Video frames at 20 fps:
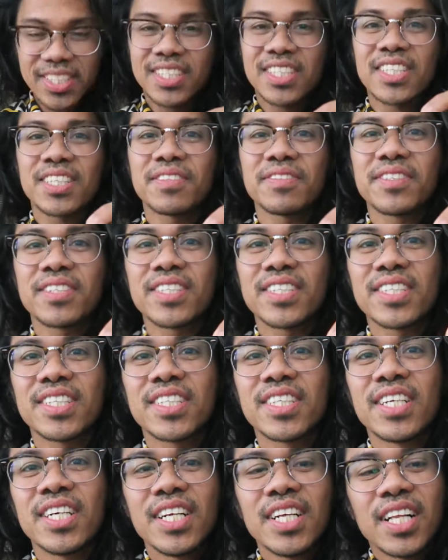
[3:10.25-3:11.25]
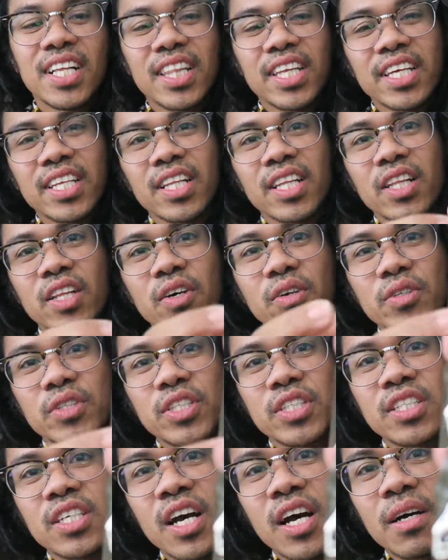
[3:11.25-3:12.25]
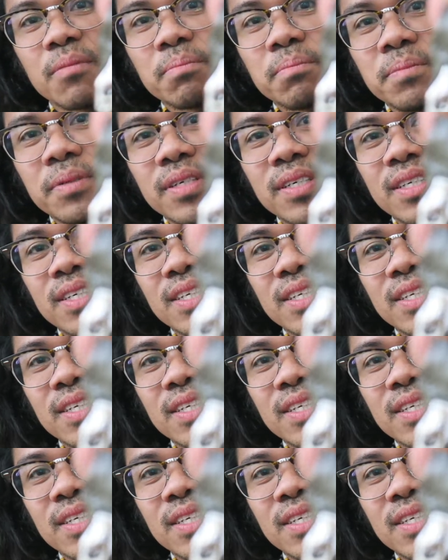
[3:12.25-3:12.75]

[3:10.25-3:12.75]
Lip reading: silver little Longchamp.